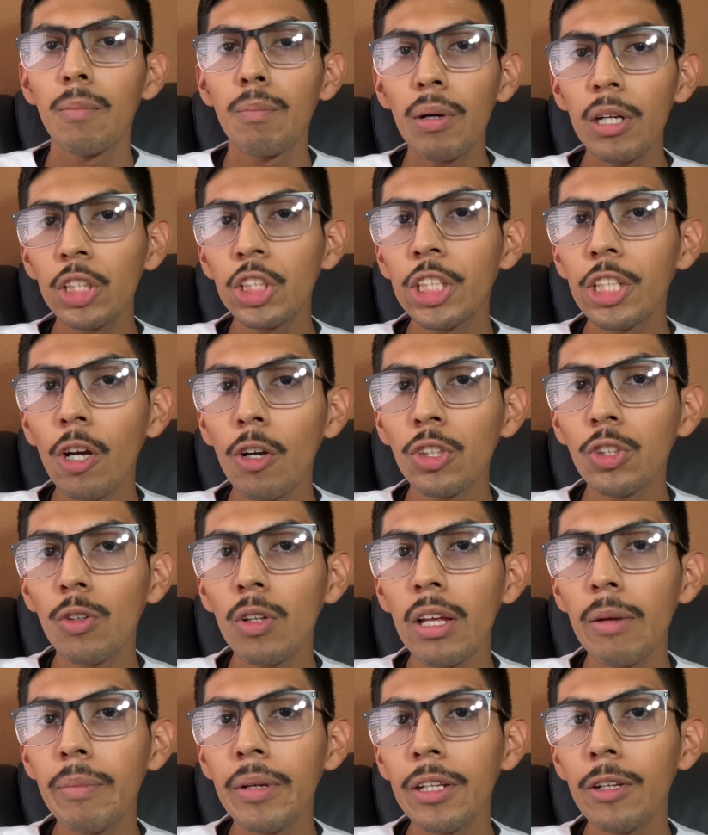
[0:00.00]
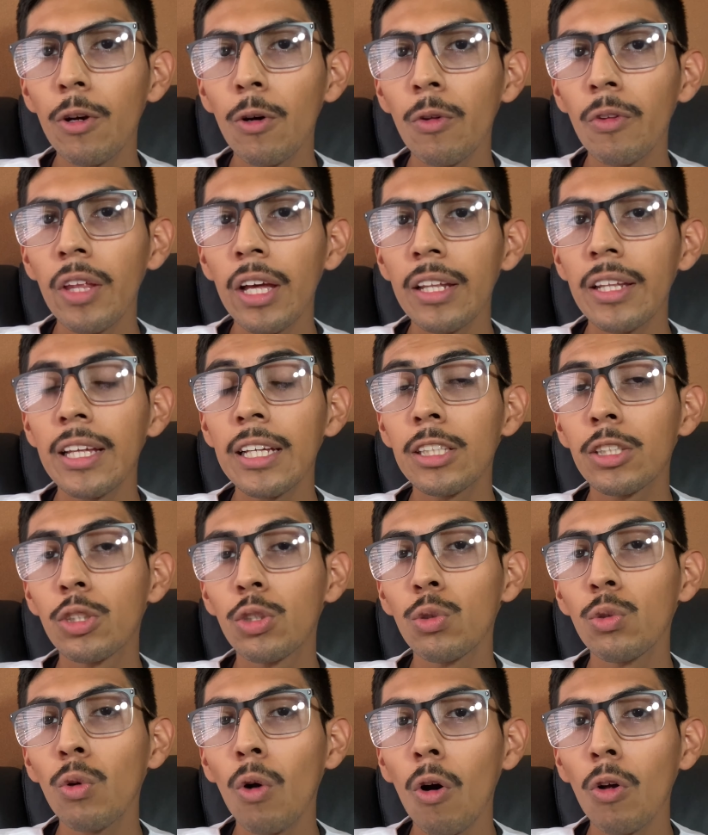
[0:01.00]
But she also let me know that they
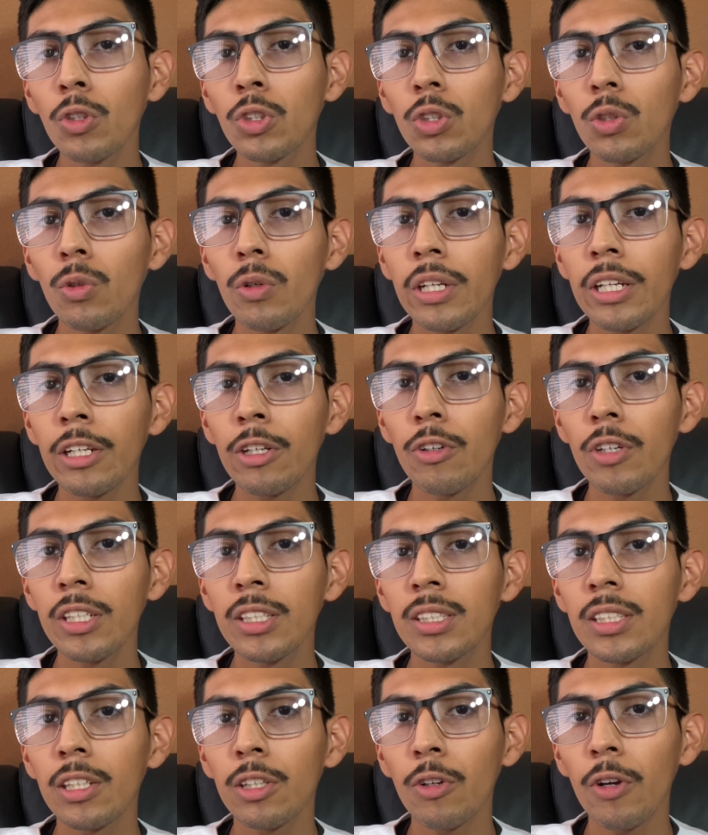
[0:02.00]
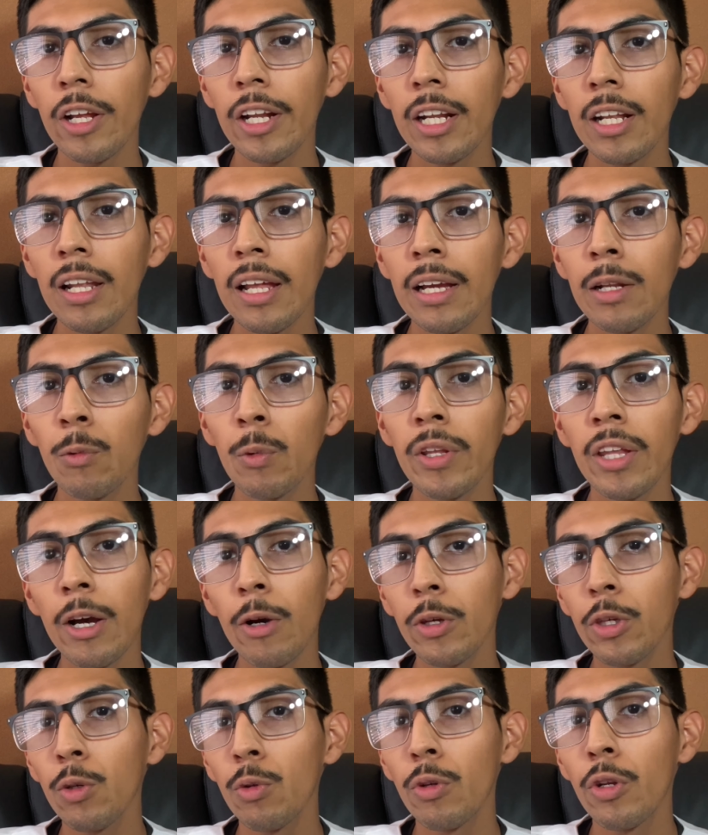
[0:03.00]
do also increase the credit line
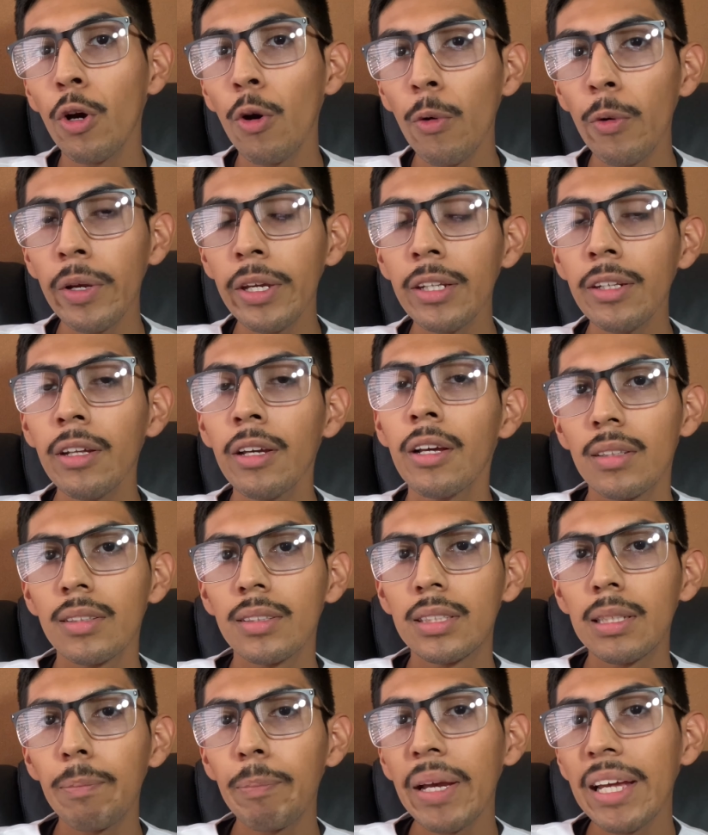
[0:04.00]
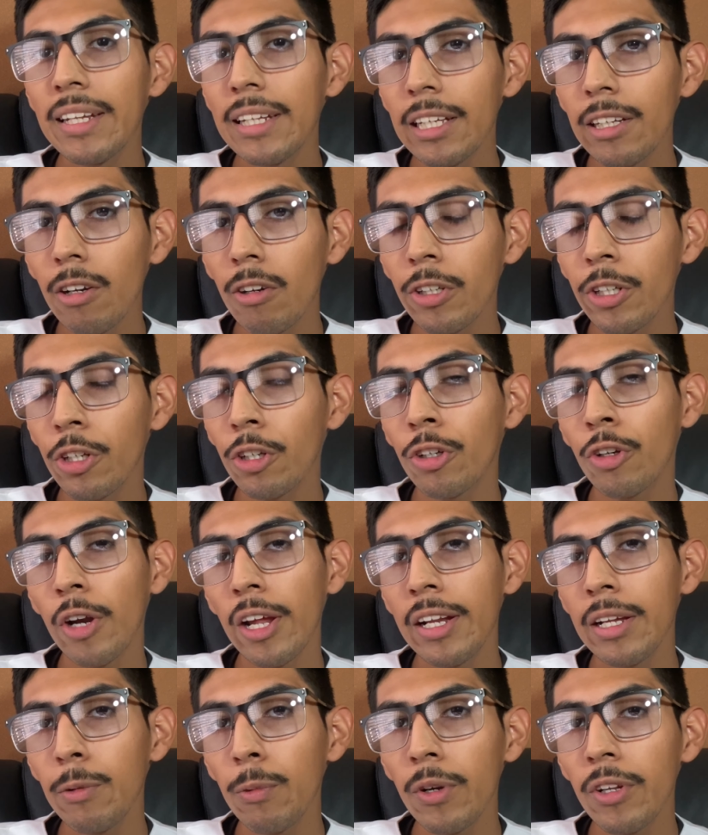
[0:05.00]
without you knowing, depending on your
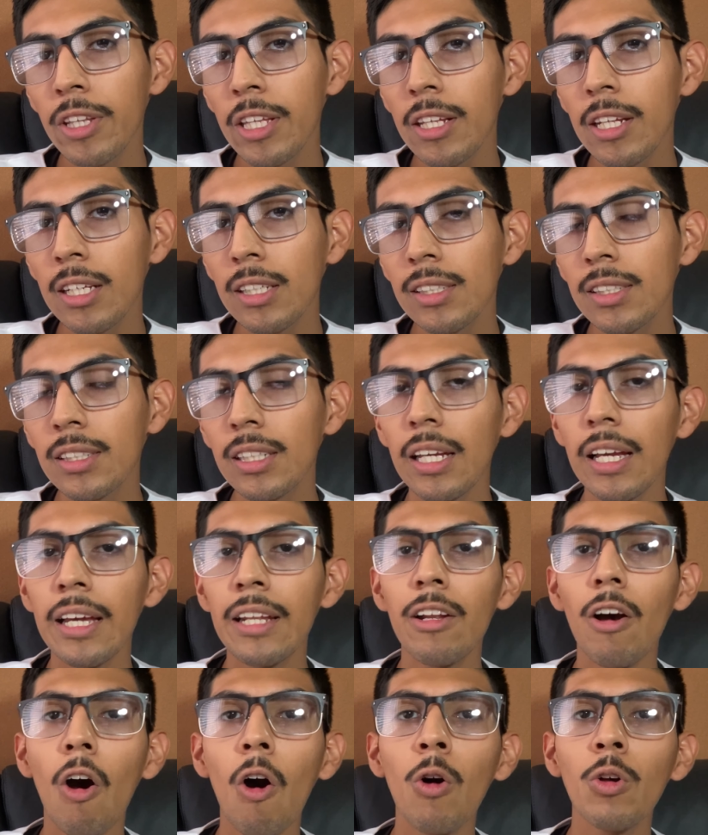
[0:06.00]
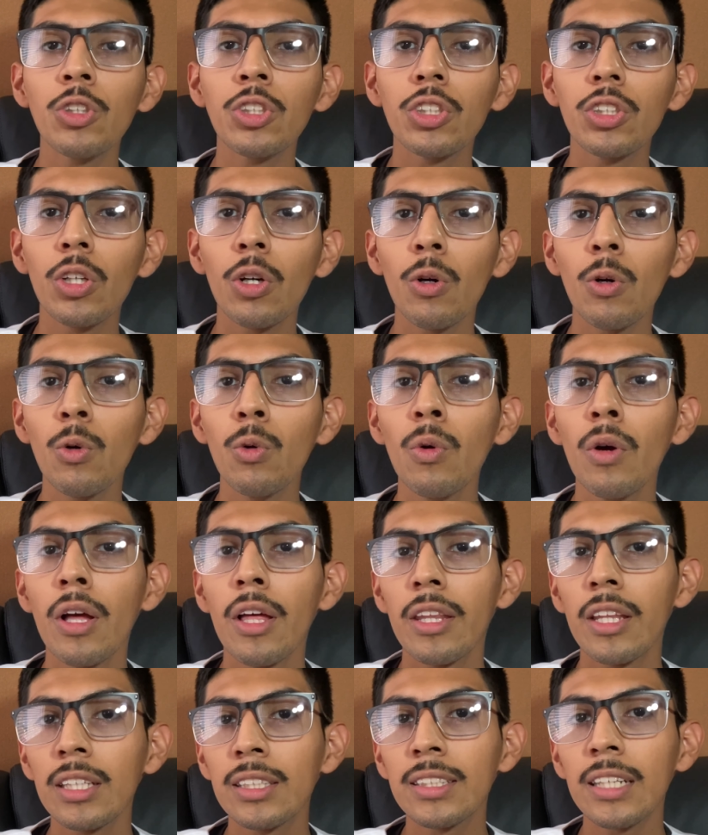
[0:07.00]
creditworthiness and also
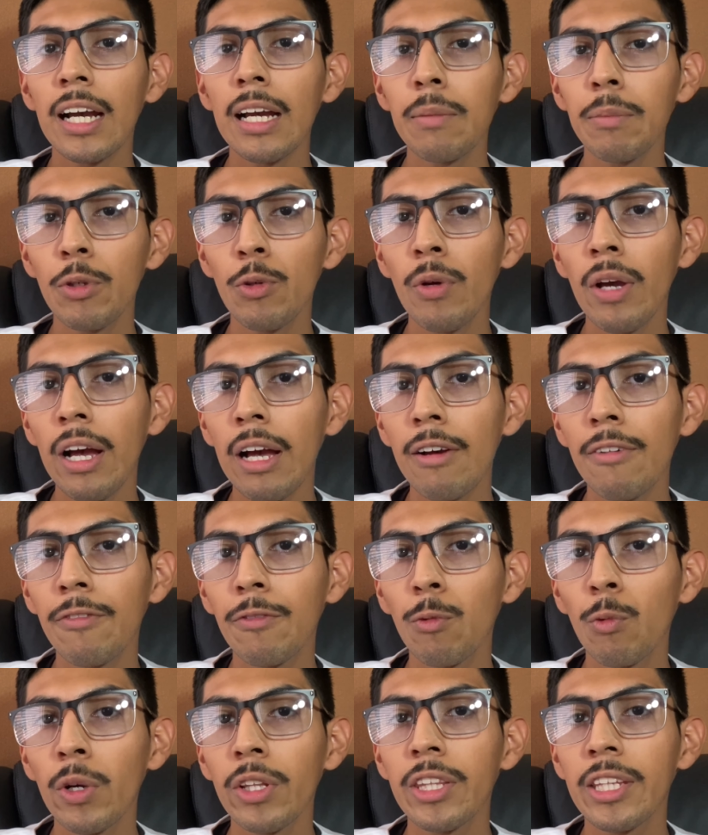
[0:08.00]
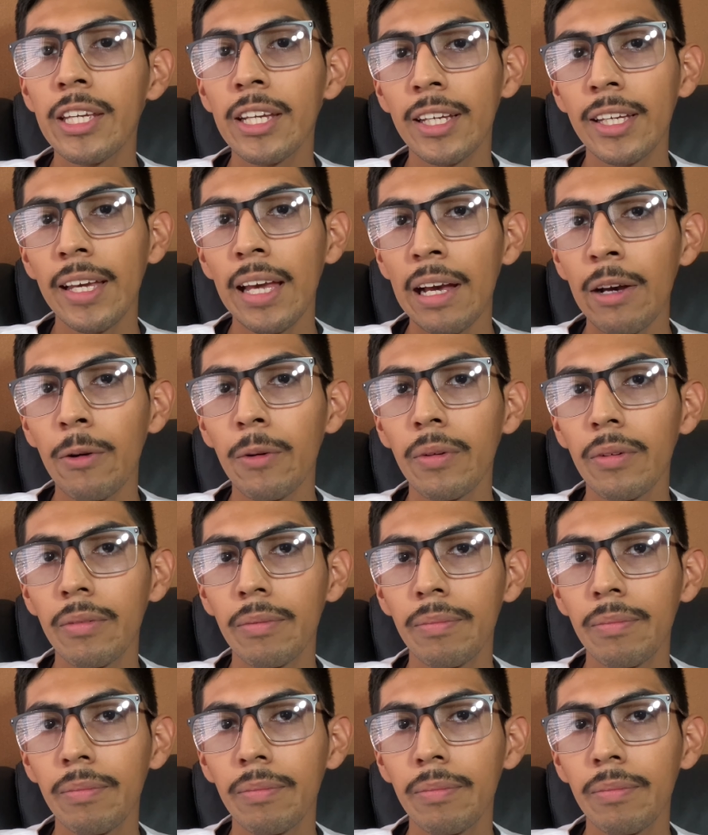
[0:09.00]
the time you have with the account.